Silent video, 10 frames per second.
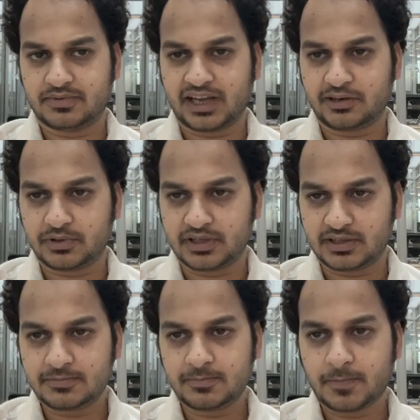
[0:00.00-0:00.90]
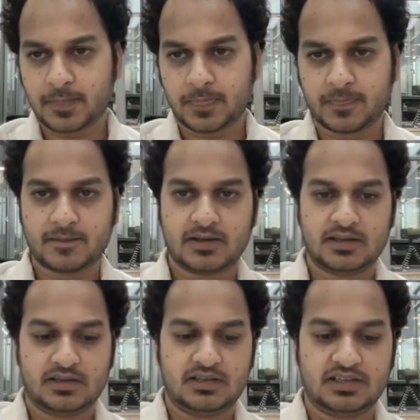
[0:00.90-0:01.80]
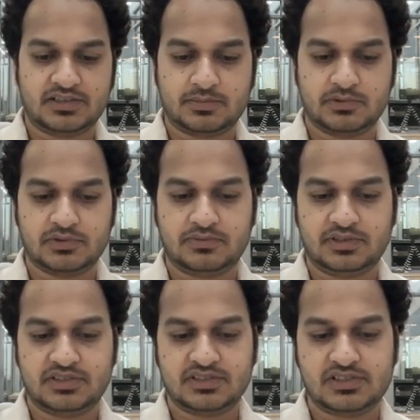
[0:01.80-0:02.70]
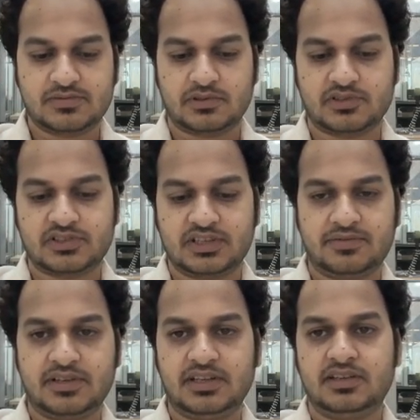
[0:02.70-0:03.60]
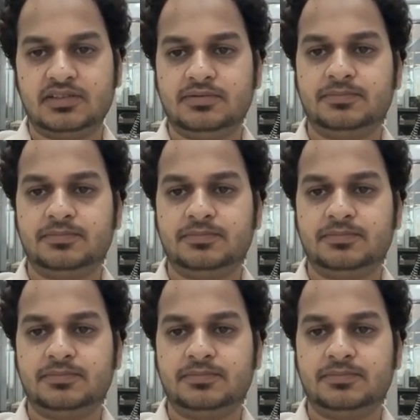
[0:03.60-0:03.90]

value here, like suppose we search for safety here.